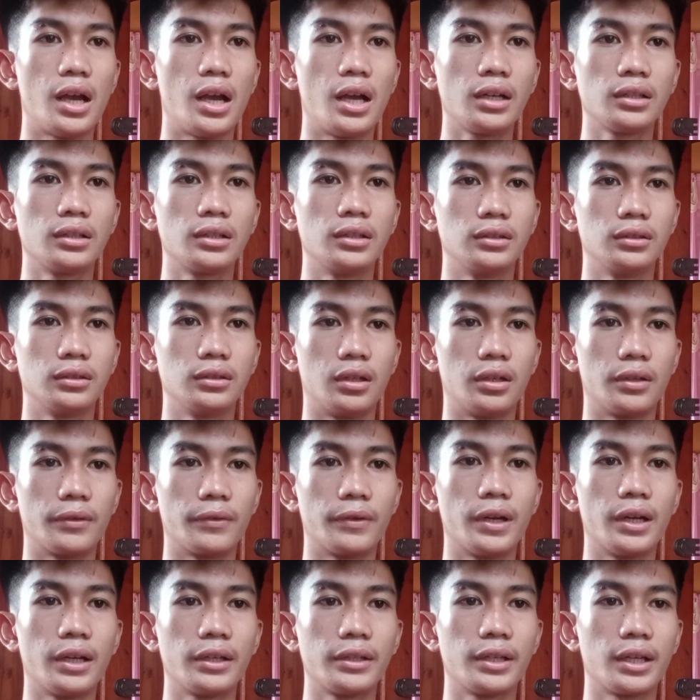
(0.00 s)
angle
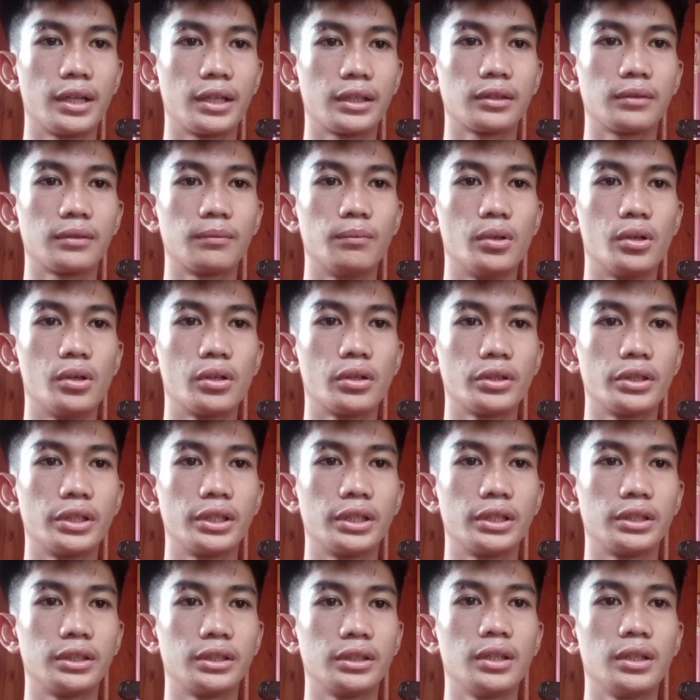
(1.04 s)
of not more
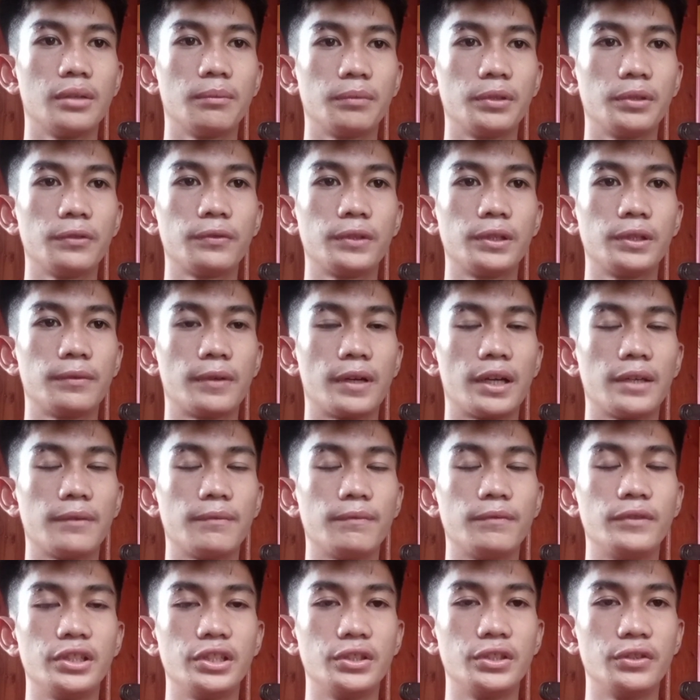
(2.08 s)
than
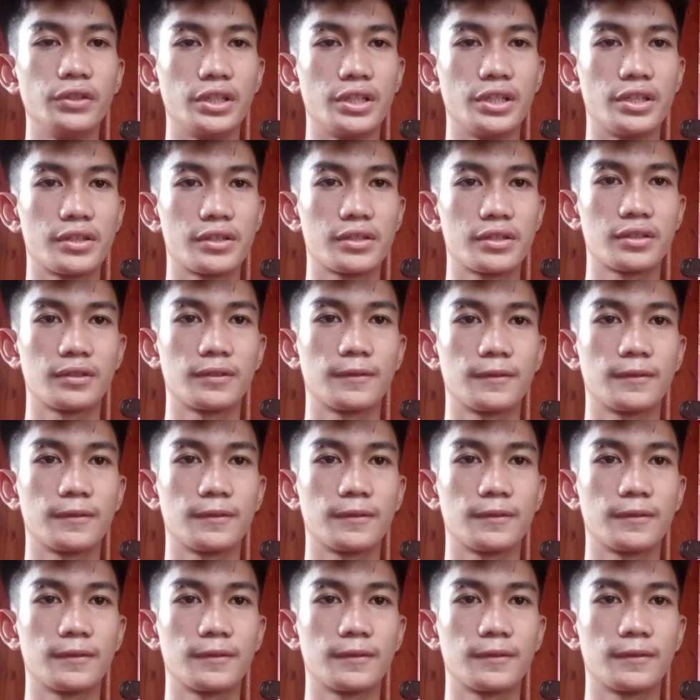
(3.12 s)
55 degrees.